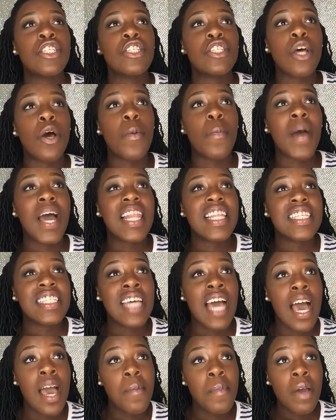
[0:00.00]
So by the
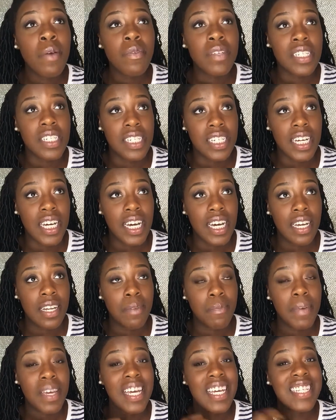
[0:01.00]
time I was
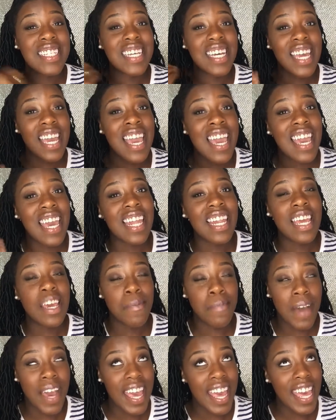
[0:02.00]
done, because again,
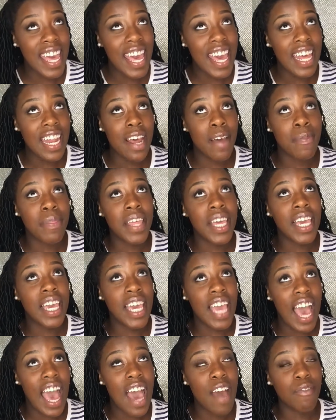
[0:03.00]
in my head, I'm
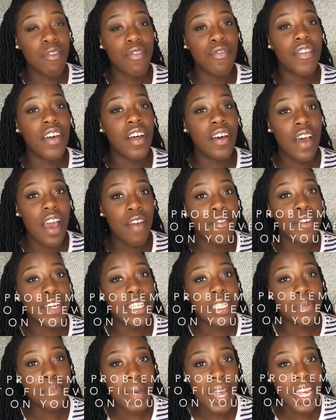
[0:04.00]
thinking I have to fill every
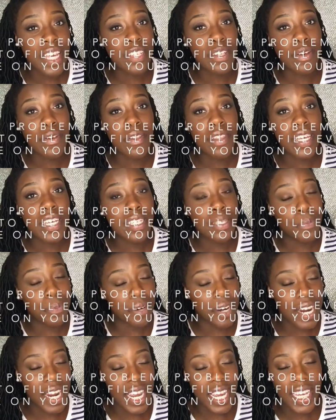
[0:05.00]
space on these
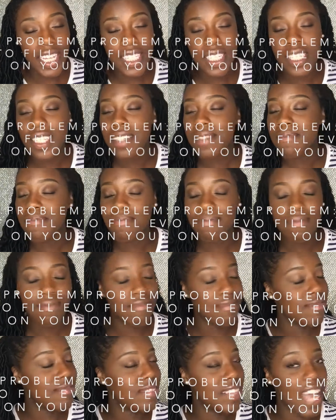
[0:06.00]
braids.
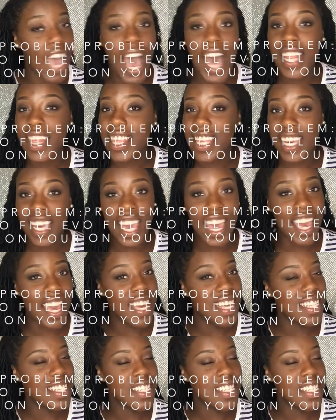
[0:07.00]
Not the case.